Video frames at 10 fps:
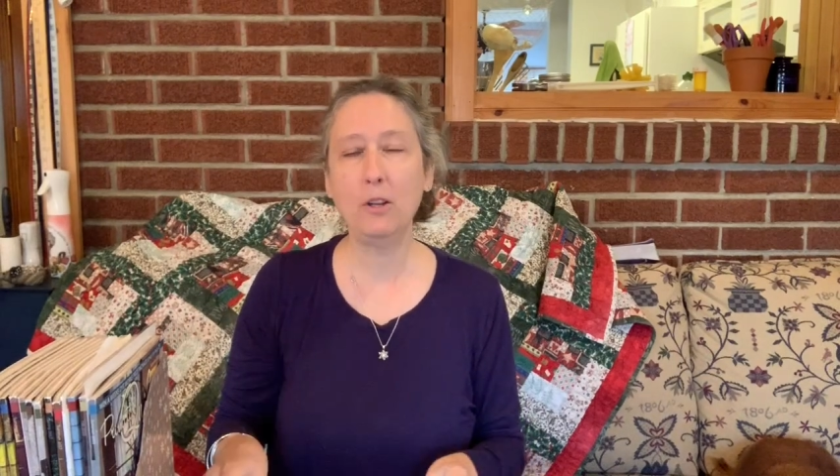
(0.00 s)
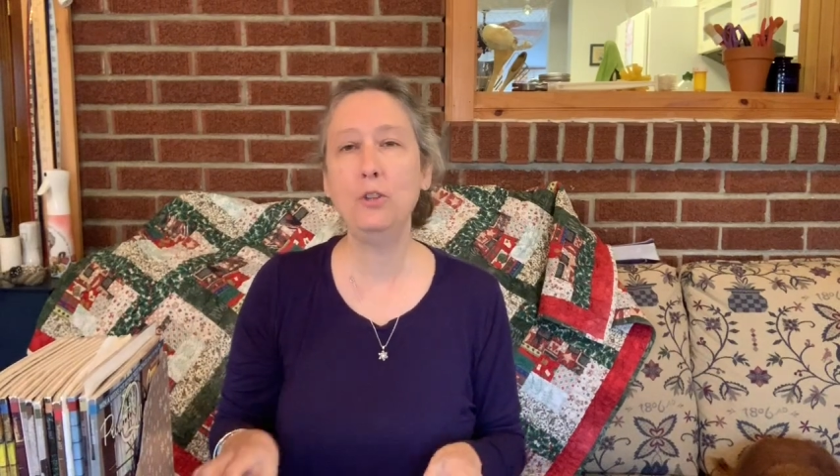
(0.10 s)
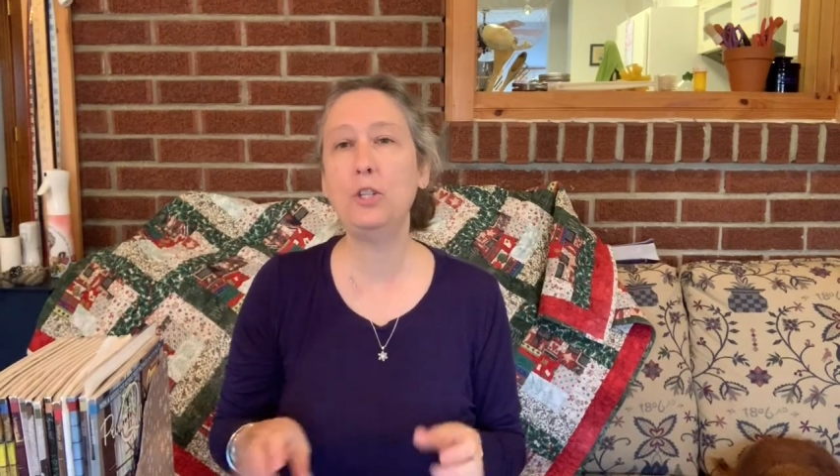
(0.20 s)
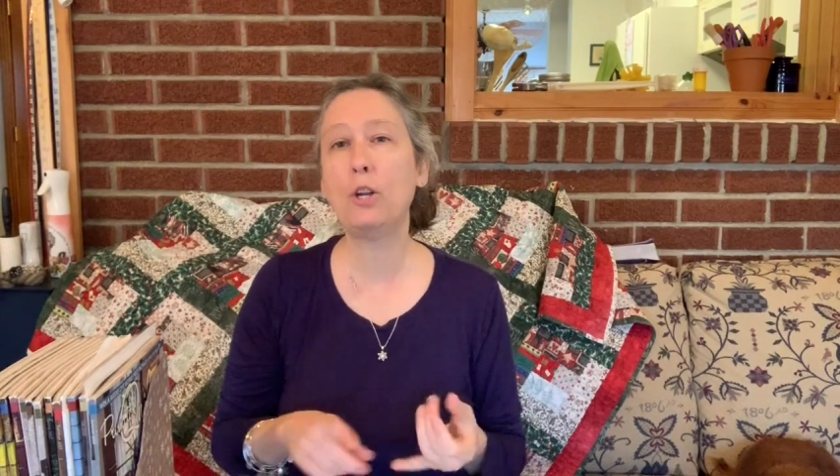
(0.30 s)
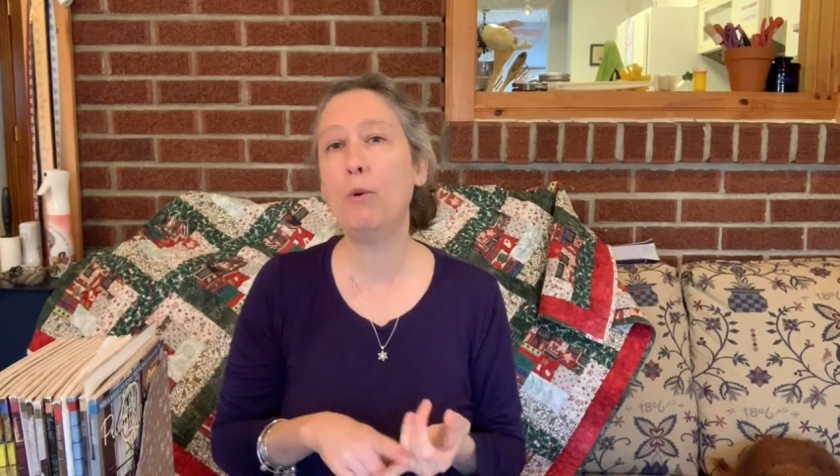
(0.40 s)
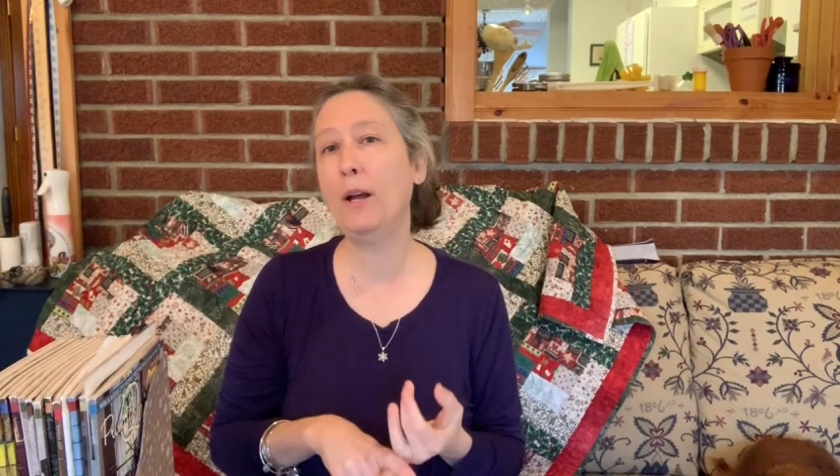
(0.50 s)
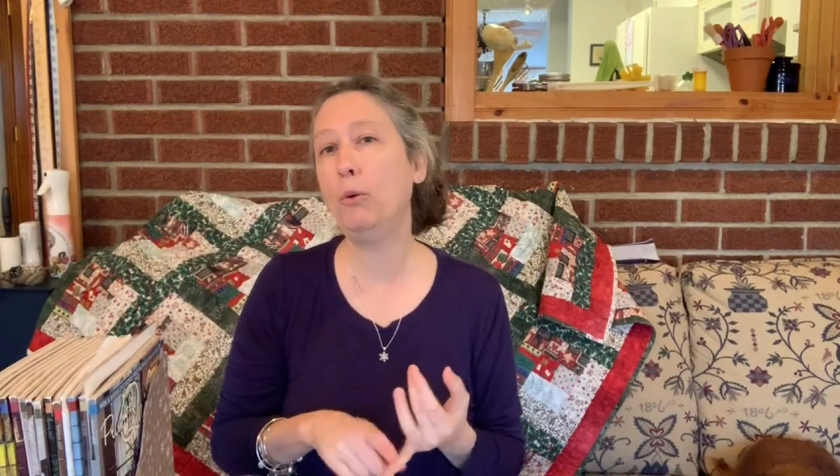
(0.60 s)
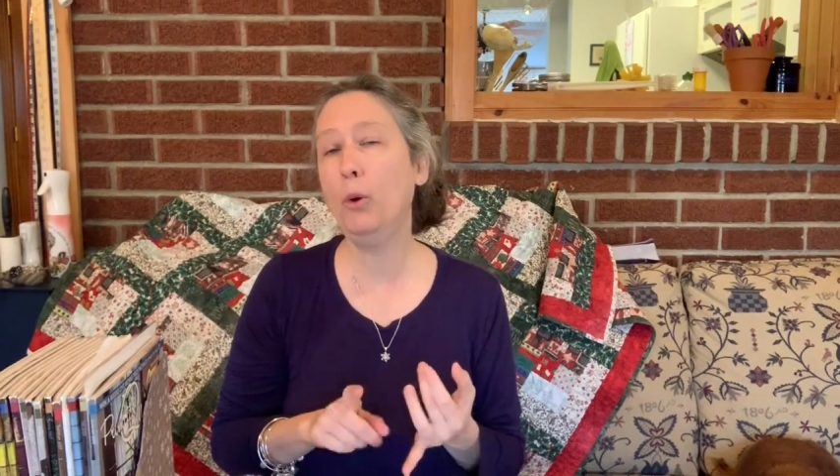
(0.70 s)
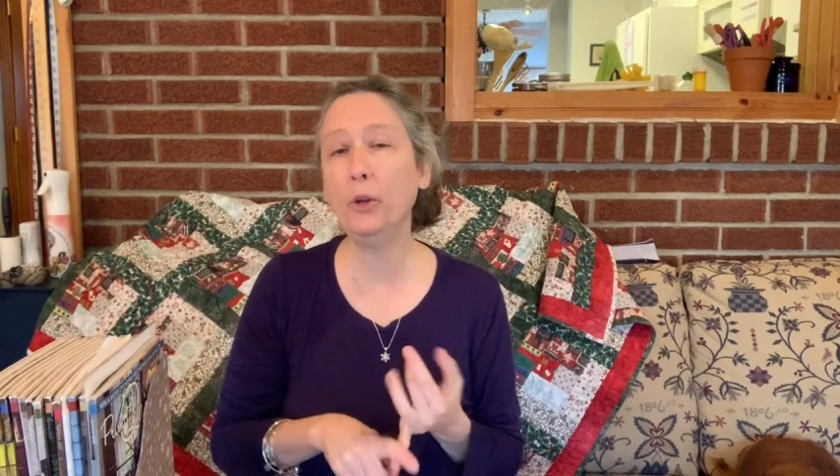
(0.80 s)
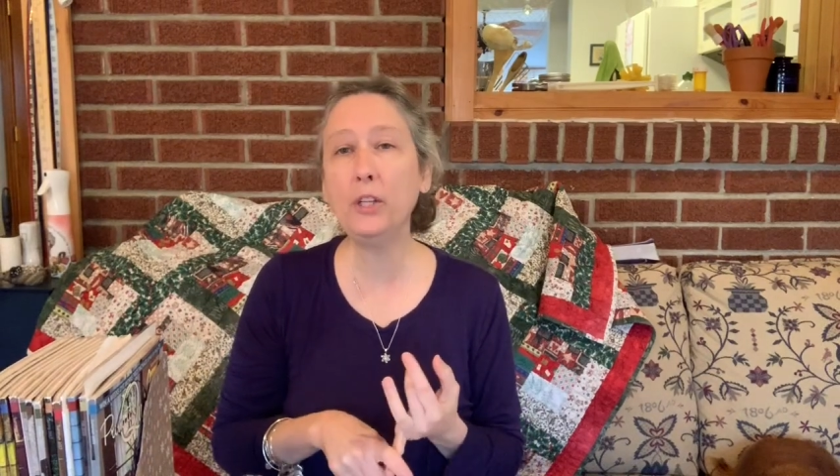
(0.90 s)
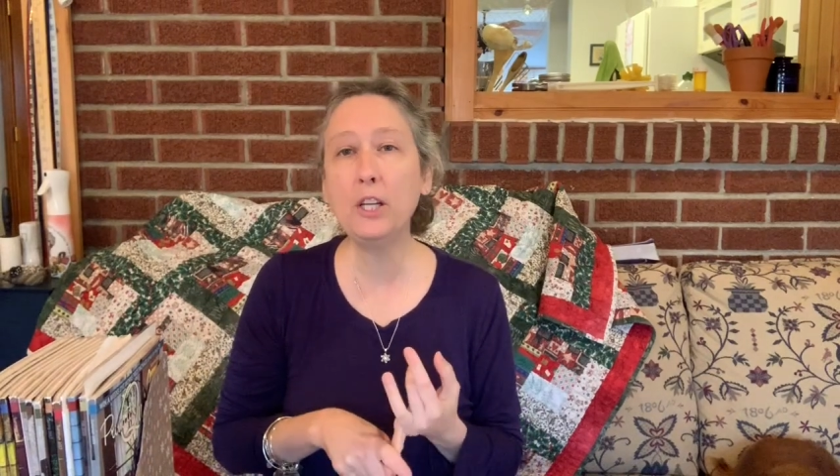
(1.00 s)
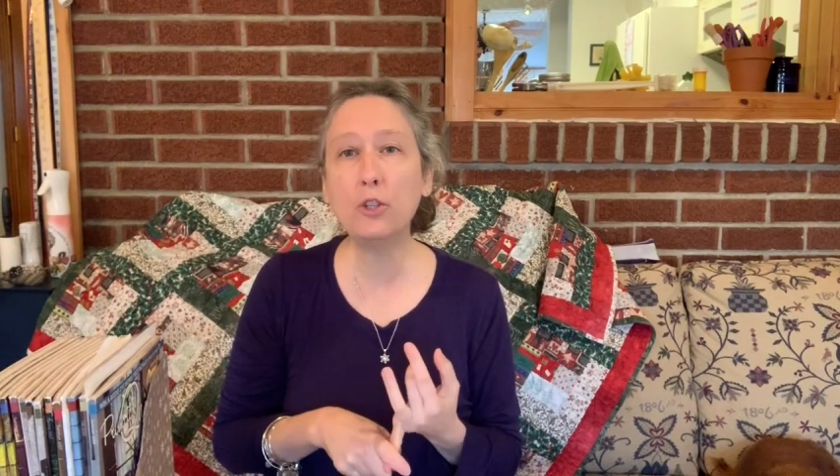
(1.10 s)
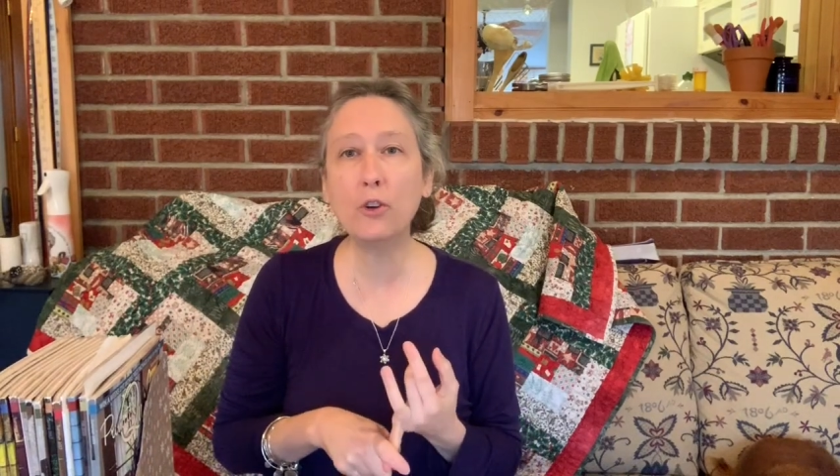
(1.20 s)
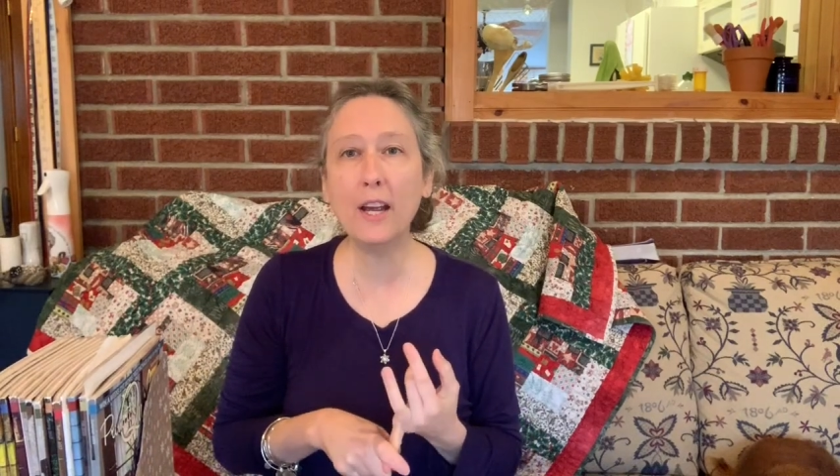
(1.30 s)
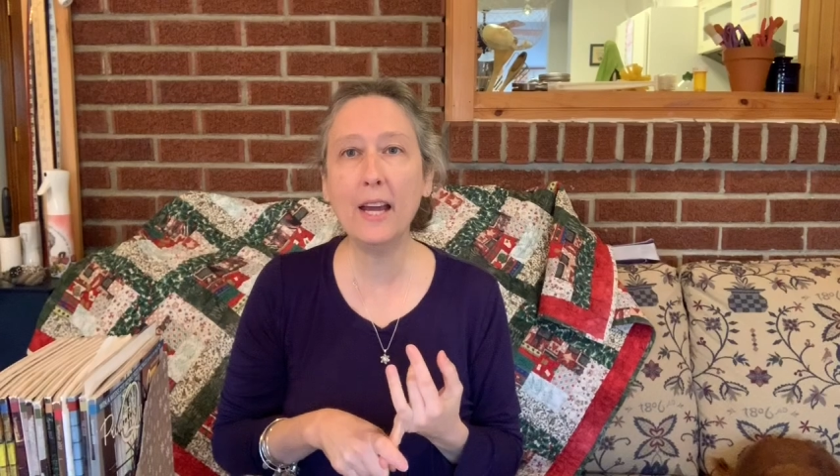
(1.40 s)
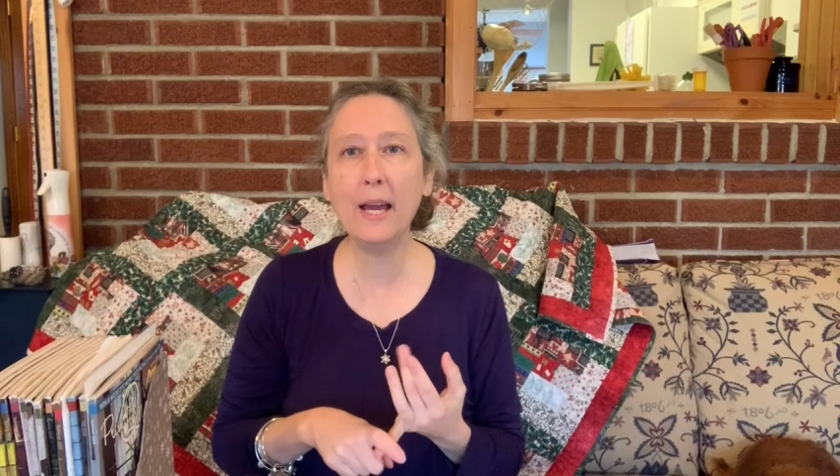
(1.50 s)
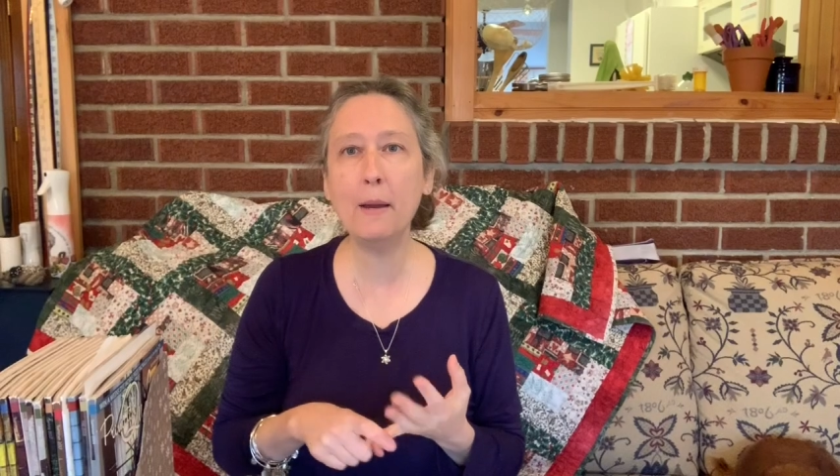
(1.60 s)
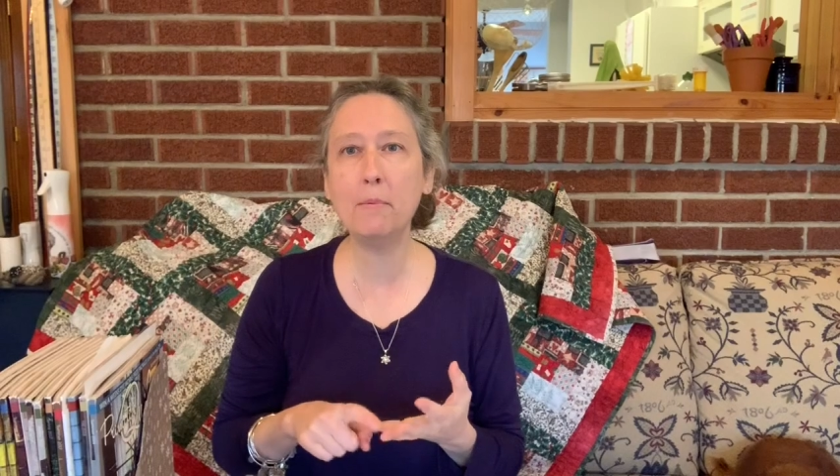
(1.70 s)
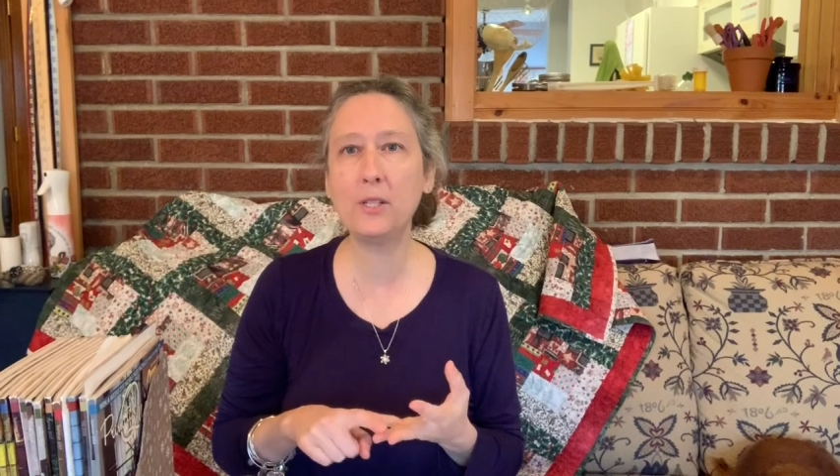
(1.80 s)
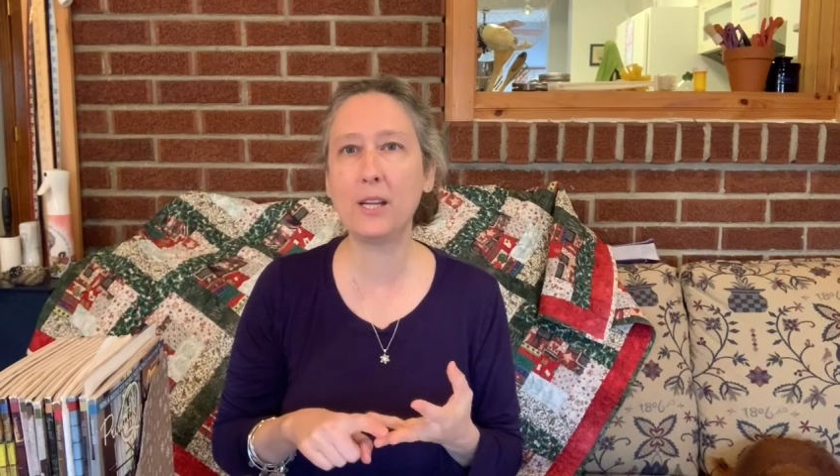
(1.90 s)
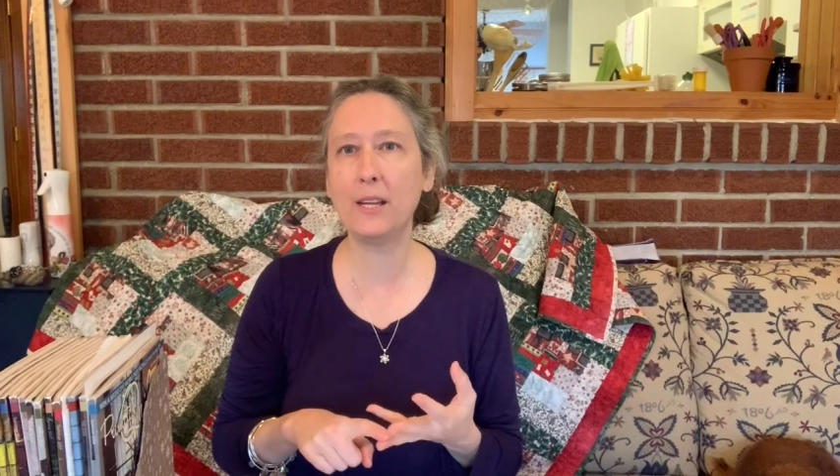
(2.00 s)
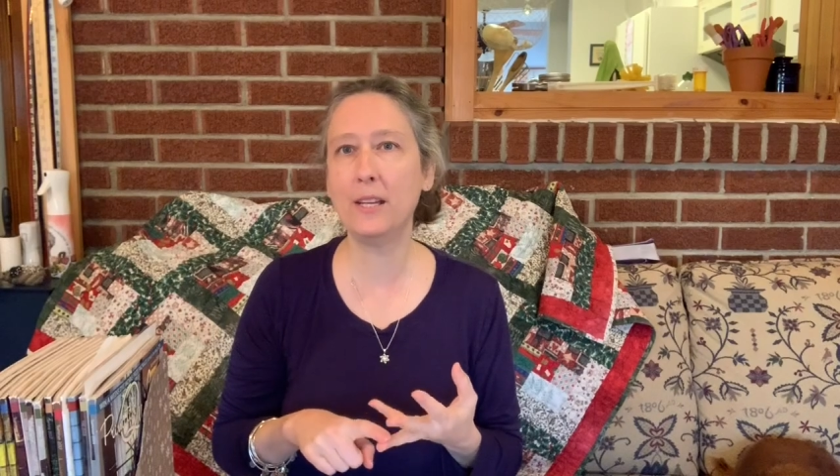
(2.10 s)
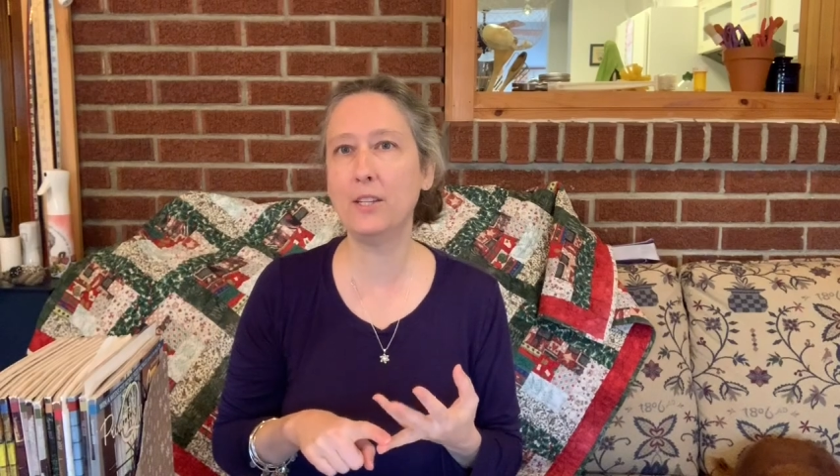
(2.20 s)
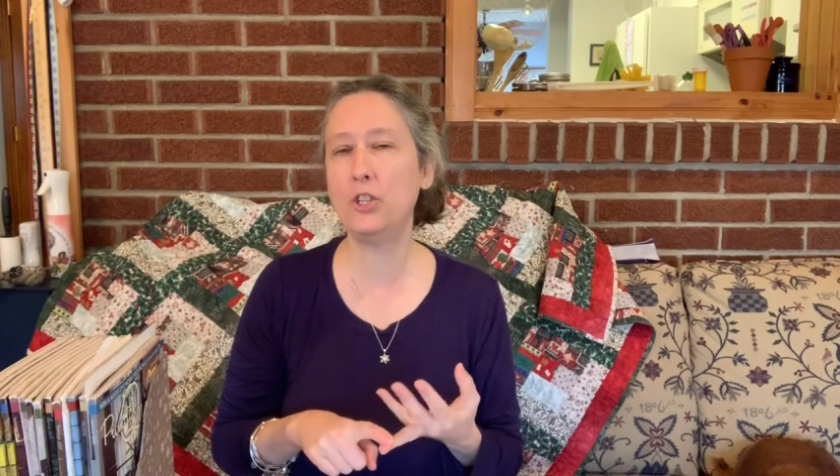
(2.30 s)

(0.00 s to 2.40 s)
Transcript: used to go on quilting trips and